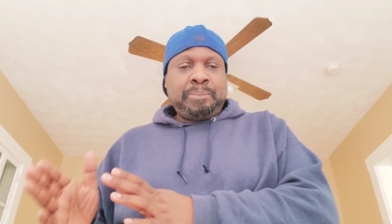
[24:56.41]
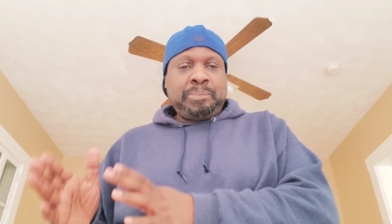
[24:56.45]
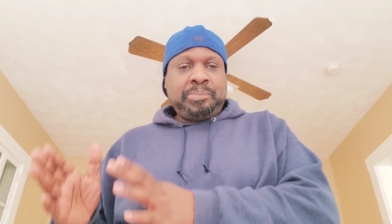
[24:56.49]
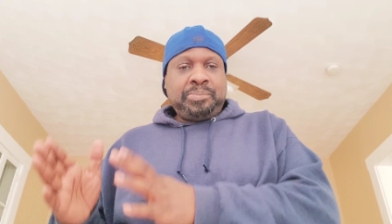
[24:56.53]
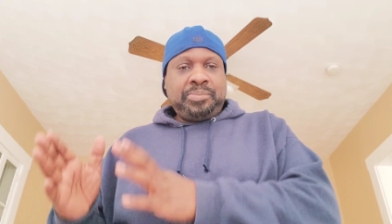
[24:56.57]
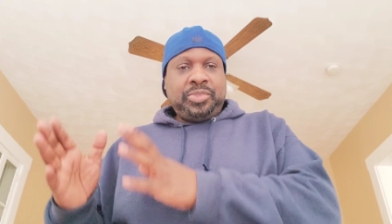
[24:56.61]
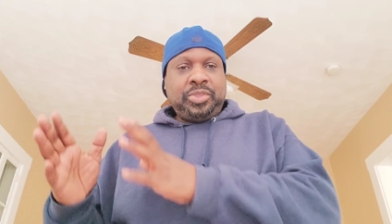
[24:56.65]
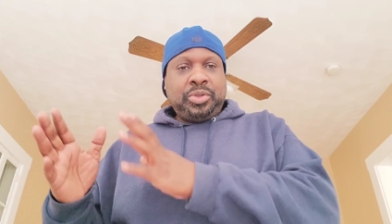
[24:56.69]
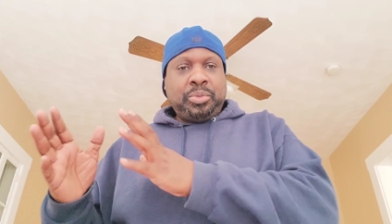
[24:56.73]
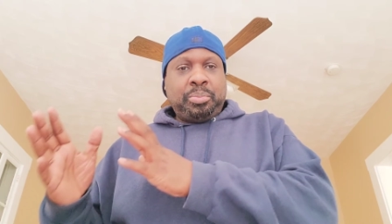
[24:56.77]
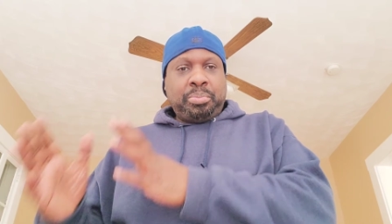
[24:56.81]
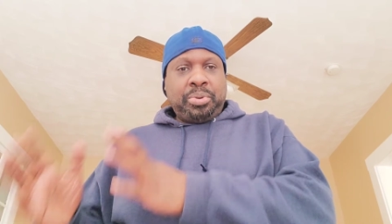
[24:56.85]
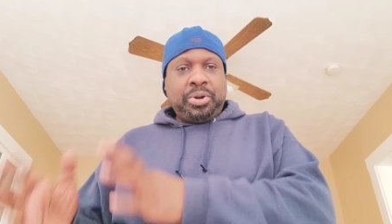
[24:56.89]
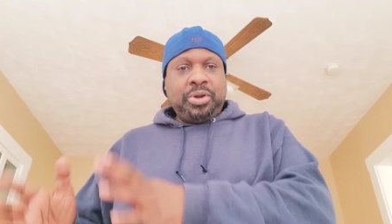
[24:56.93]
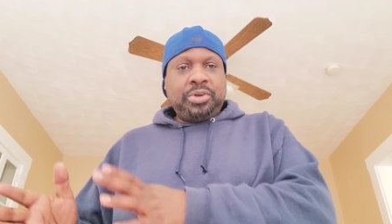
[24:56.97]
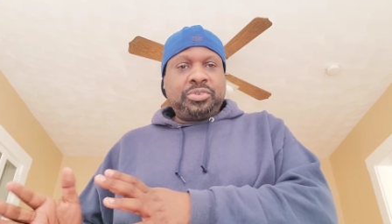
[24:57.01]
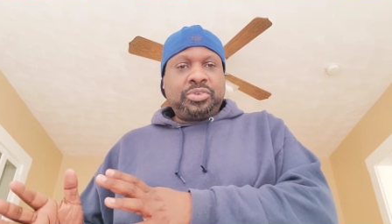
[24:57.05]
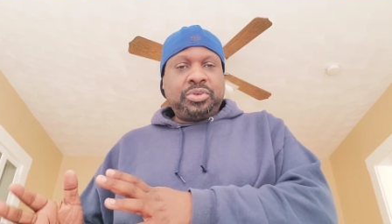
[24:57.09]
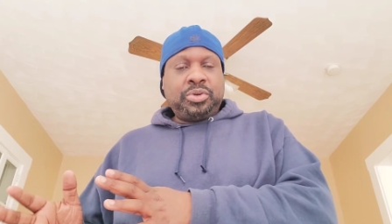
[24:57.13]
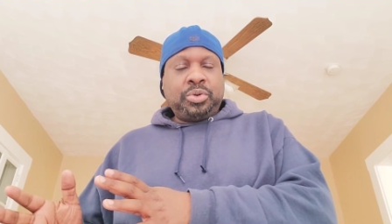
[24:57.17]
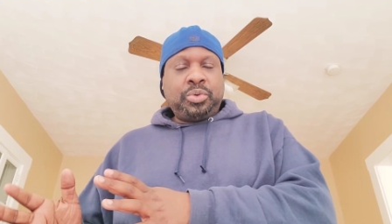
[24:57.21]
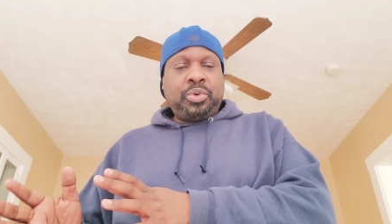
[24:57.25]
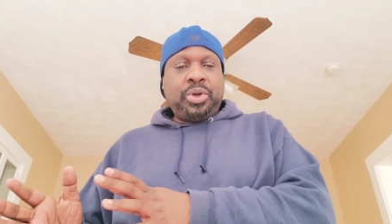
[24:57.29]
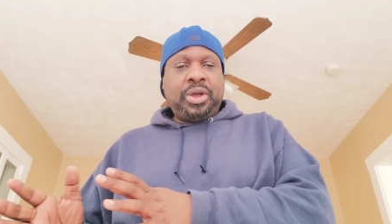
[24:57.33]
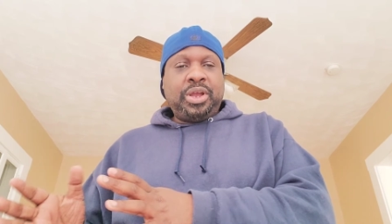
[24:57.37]
Your
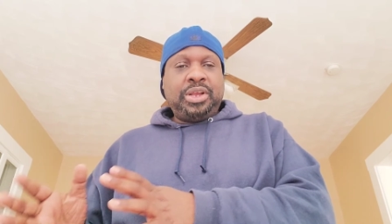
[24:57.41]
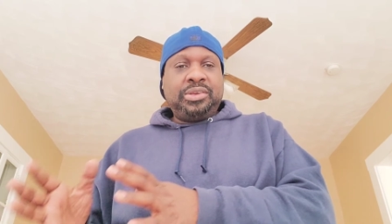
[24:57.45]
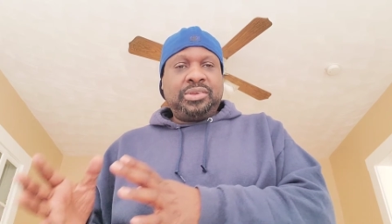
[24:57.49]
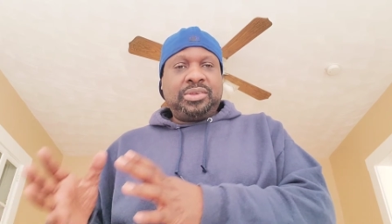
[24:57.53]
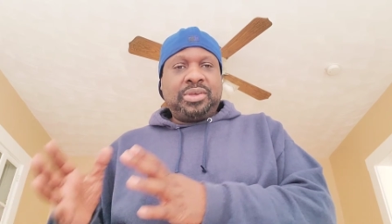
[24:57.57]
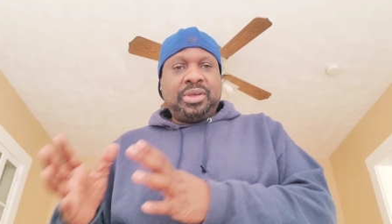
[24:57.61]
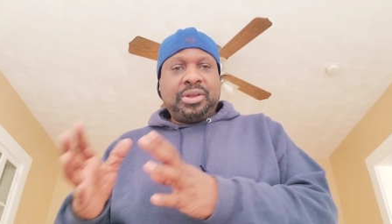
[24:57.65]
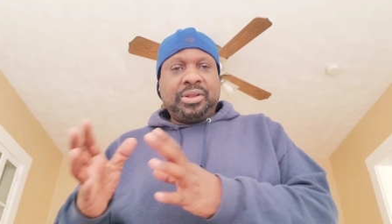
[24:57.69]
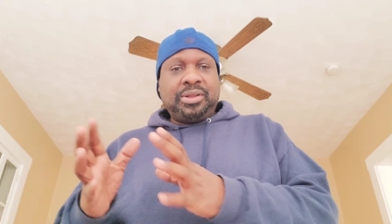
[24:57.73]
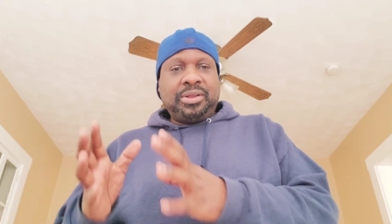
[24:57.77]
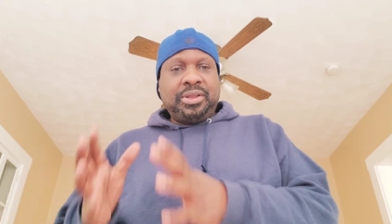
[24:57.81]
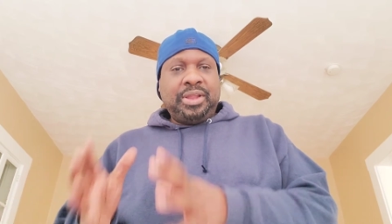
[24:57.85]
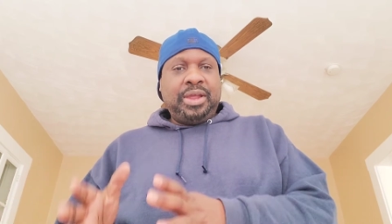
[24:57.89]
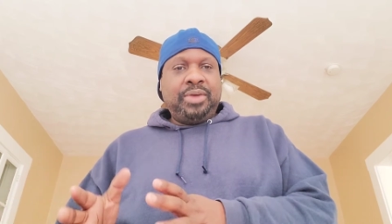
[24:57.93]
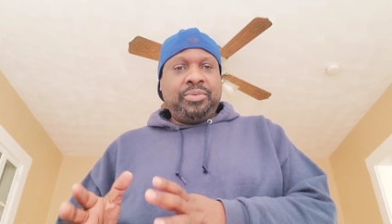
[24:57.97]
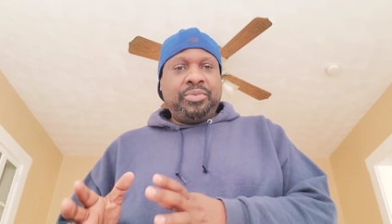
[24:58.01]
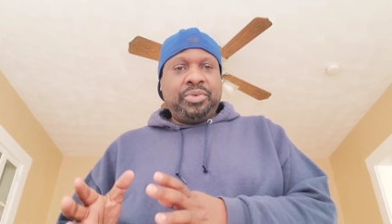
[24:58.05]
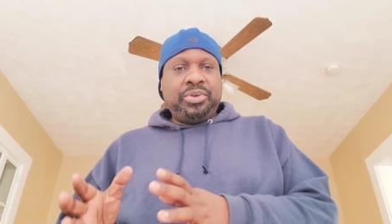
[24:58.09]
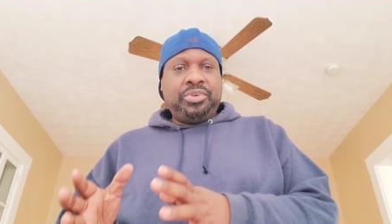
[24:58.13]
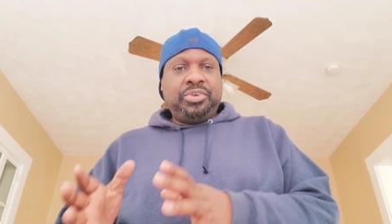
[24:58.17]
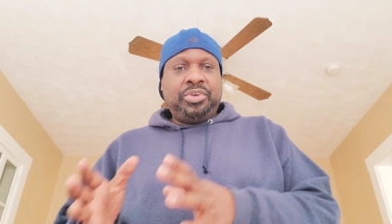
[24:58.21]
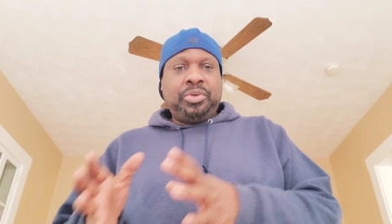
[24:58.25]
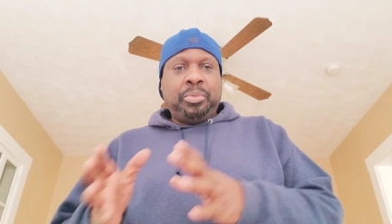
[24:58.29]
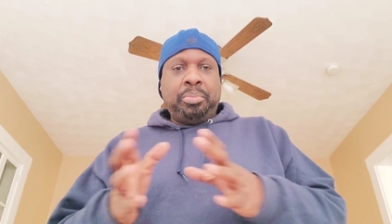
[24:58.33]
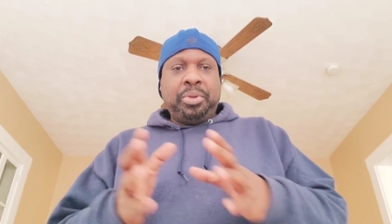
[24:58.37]
personal credit is going to
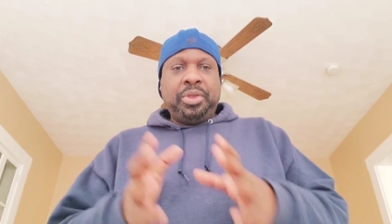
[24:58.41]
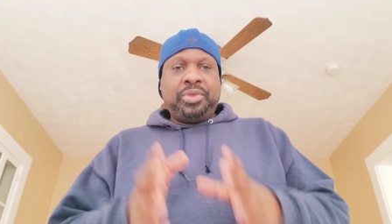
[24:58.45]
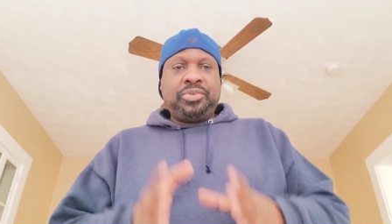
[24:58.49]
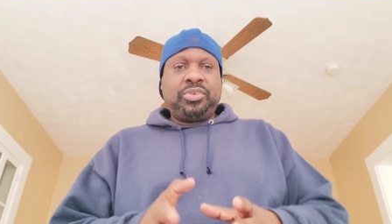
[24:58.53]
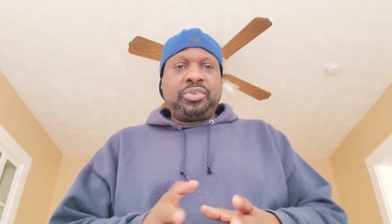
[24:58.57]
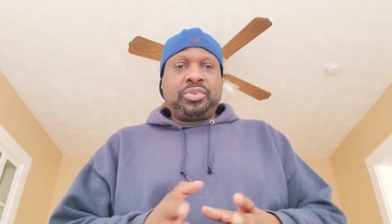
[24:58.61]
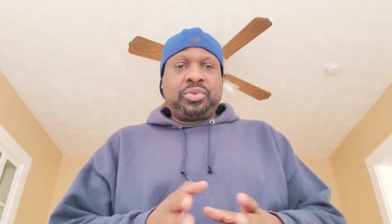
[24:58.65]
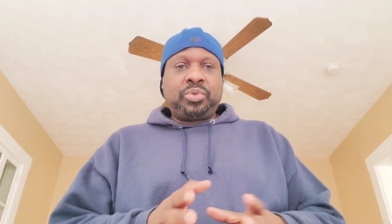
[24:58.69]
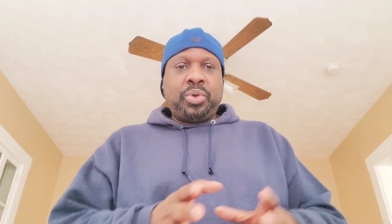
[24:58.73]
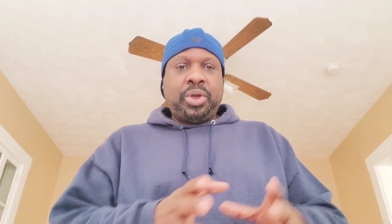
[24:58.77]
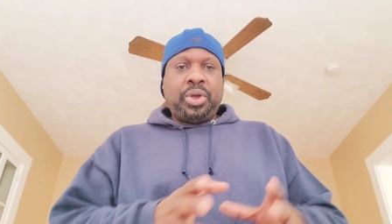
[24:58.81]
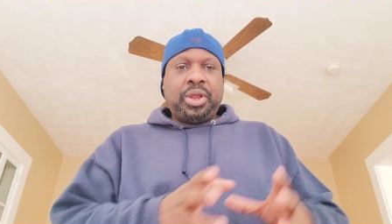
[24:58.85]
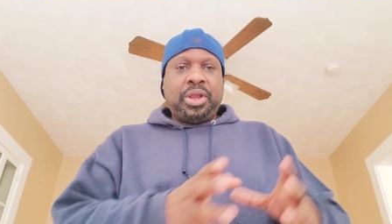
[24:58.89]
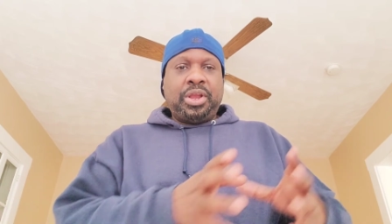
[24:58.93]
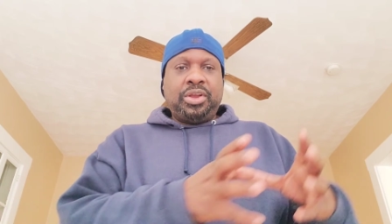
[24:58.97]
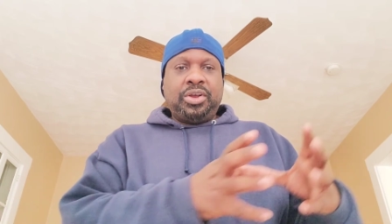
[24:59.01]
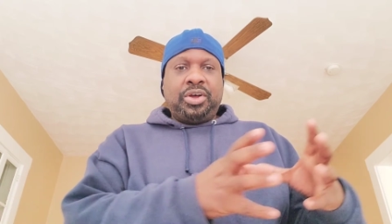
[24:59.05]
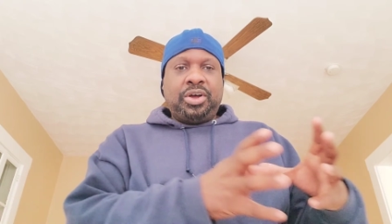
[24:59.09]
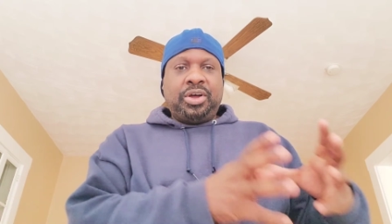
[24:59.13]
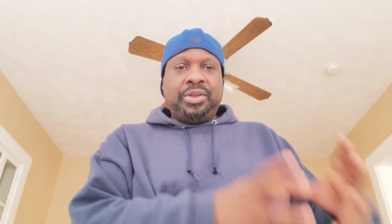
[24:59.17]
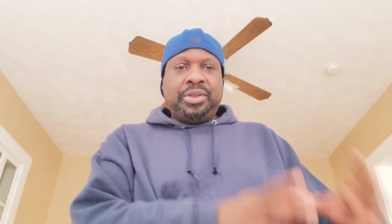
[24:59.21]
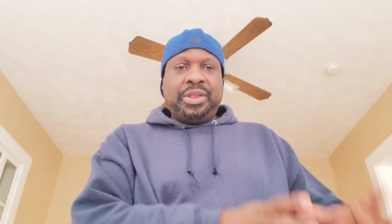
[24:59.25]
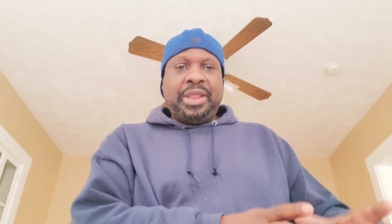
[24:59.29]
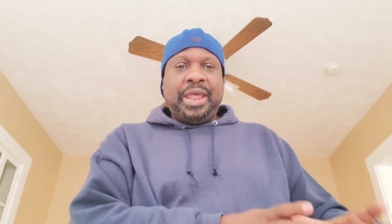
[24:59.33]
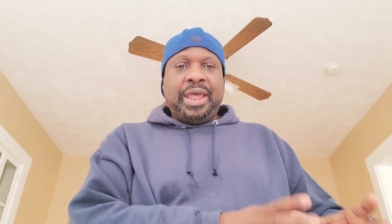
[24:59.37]
leverage your business credit
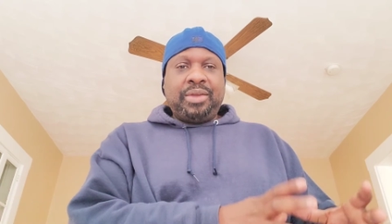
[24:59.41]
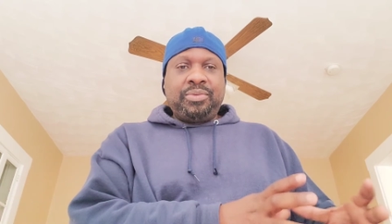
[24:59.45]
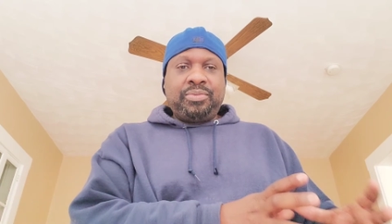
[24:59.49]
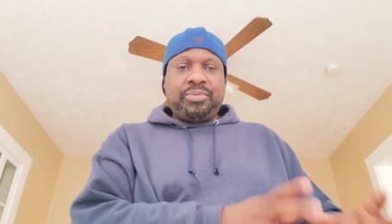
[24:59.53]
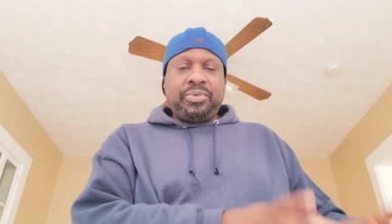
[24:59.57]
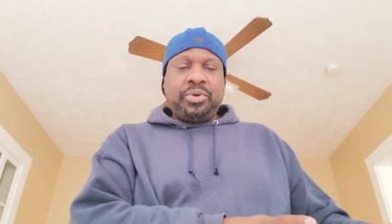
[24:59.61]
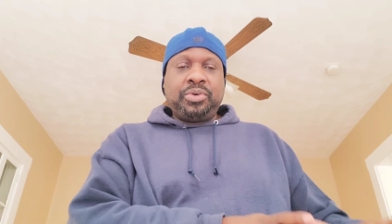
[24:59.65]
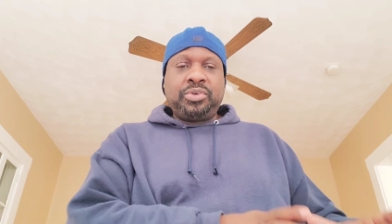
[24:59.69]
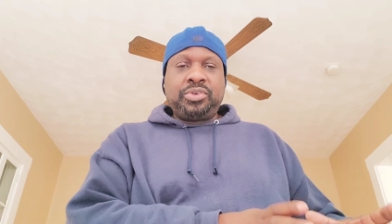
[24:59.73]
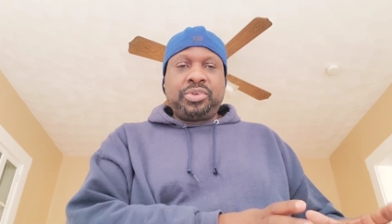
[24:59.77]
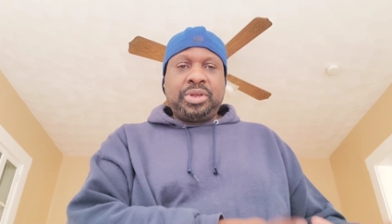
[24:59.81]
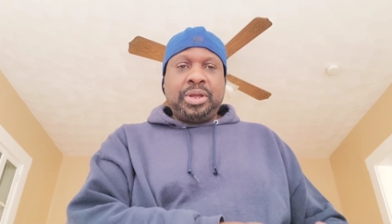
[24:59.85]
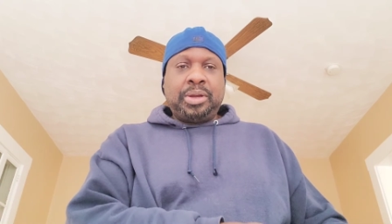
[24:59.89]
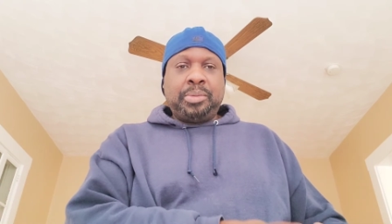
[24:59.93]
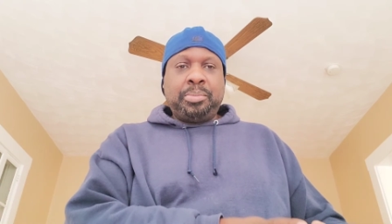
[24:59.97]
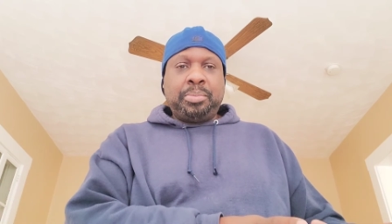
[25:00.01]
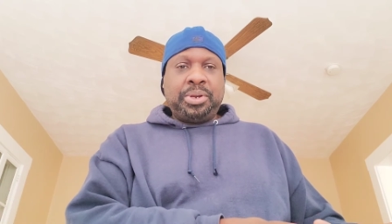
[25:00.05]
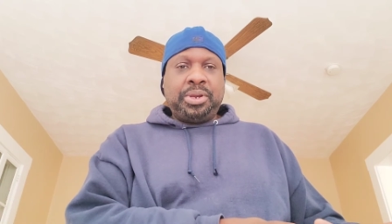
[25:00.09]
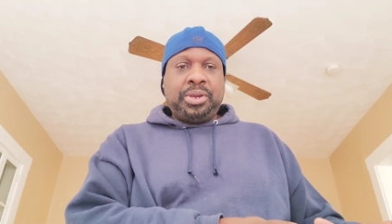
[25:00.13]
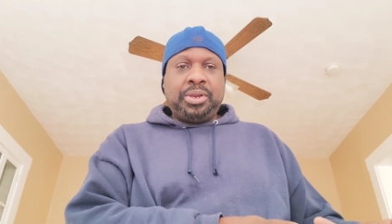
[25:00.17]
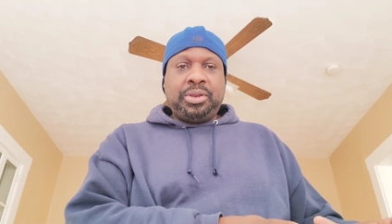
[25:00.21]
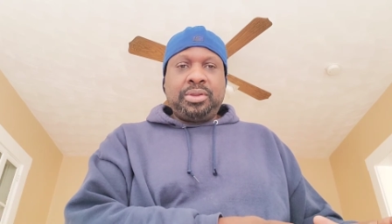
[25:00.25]
on that first company.